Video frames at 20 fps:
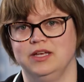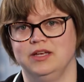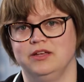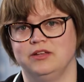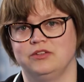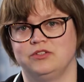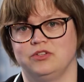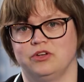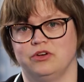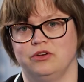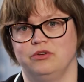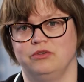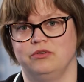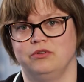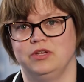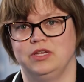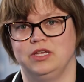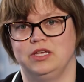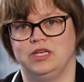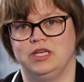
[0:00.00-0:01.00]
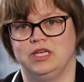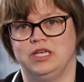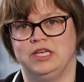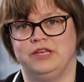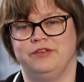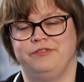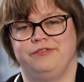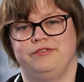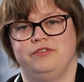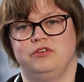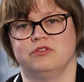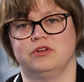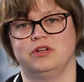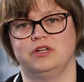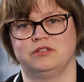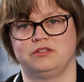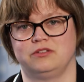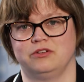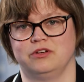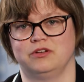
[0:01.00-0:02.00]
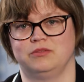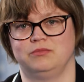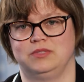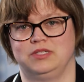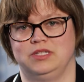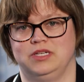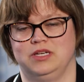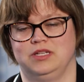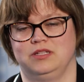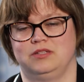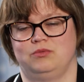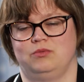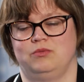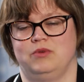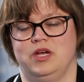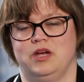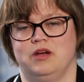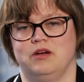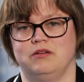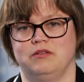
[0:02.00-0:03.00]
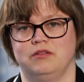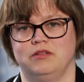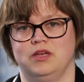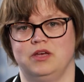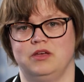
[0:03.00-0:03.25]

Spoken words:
So if you're in a circumstance where